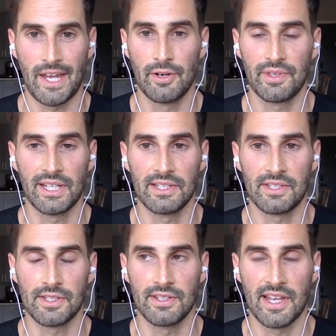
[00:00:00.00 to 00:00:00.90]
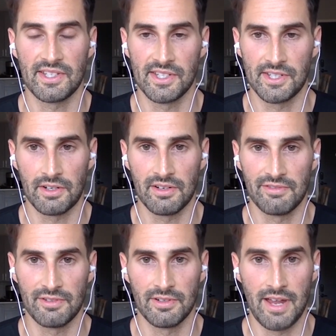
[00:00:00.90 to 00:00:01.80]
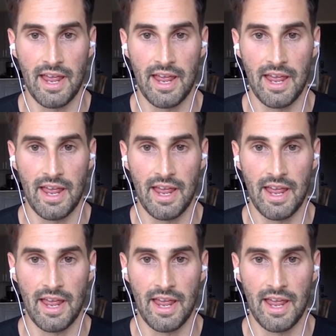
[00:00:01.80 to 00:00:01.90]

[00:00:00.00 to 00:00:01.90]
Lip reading: I don't think it's necessary for